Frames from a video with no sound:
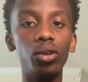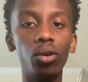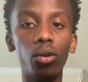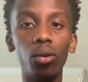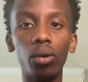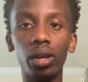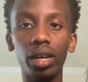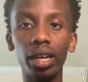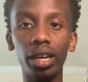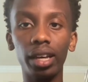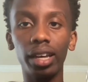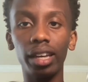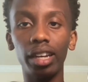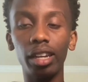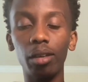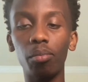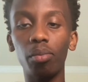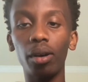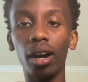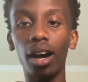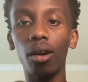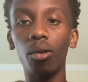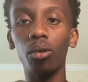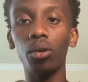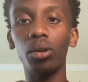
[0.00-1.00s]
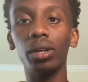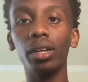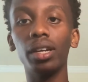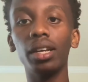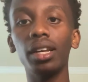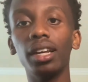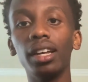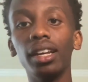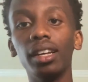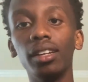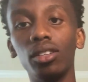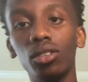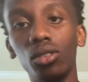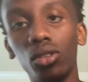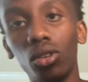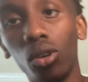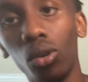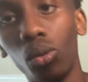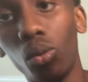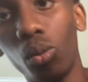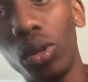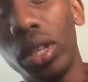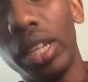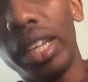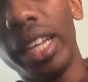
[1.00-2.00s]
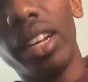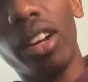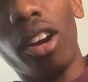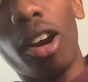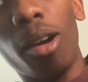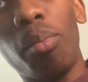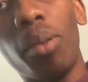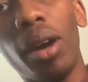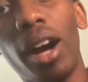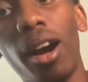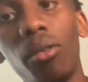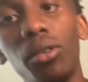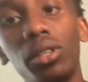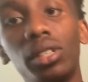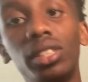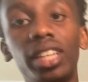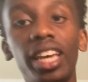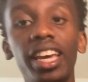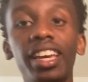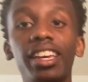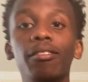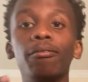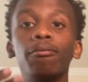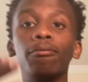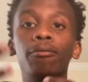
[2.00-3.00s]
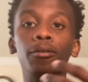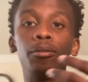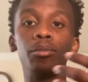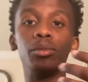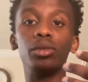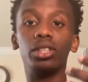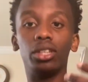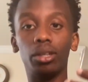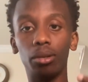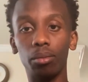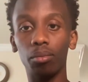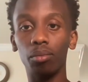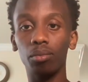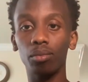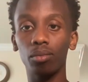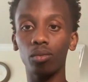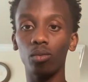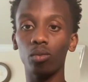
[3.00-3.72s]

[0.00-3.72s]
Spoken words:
get any power. We get our power taken from them.